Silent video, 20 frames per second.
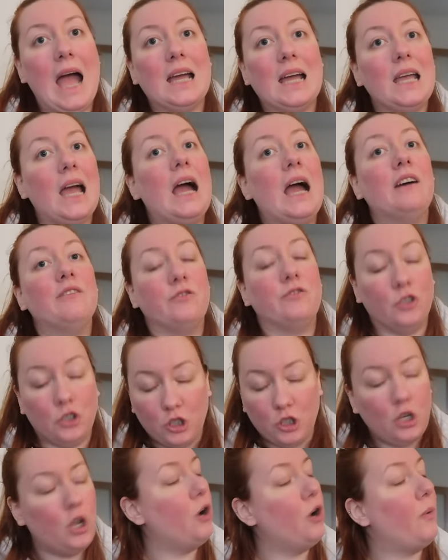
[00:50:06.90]
I have
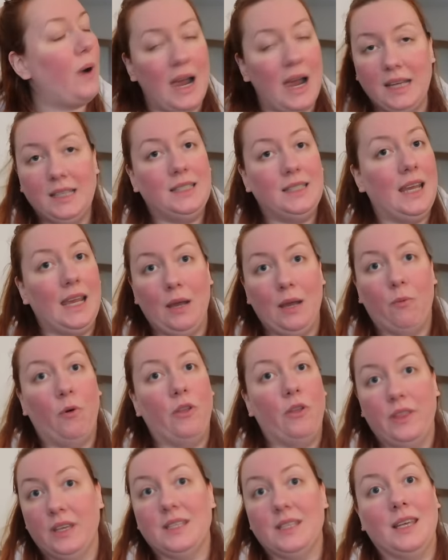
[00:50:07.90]
no idea
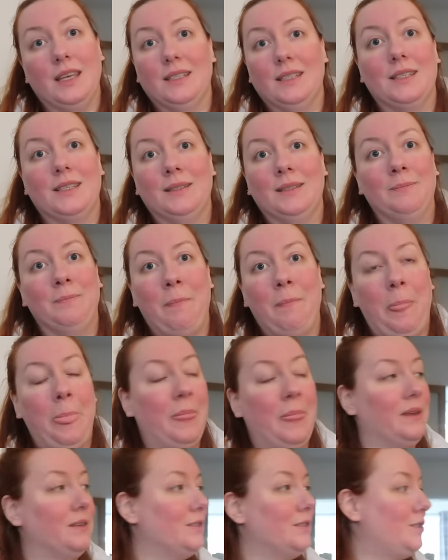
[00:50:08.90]
what this is.
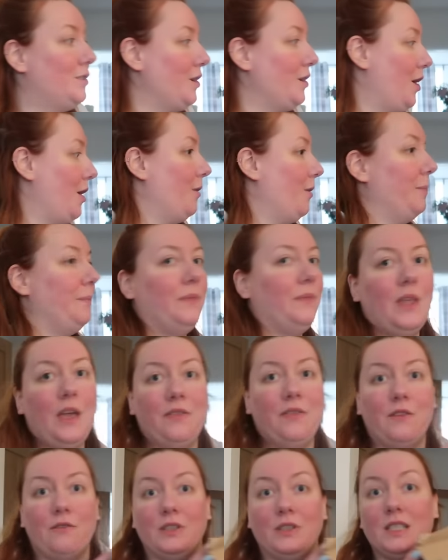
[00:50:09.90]
So,
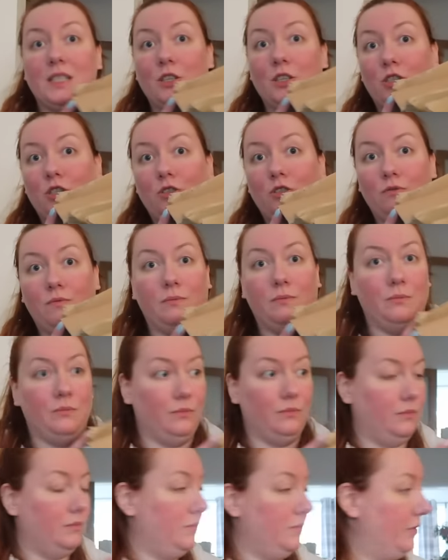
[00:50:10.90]
and there is a
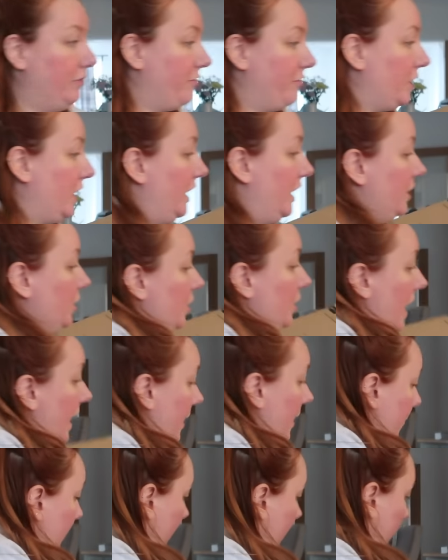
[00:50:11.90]
freaking
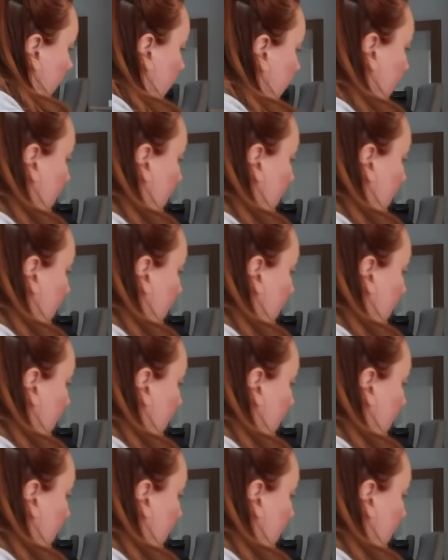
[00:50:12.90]
giant one at the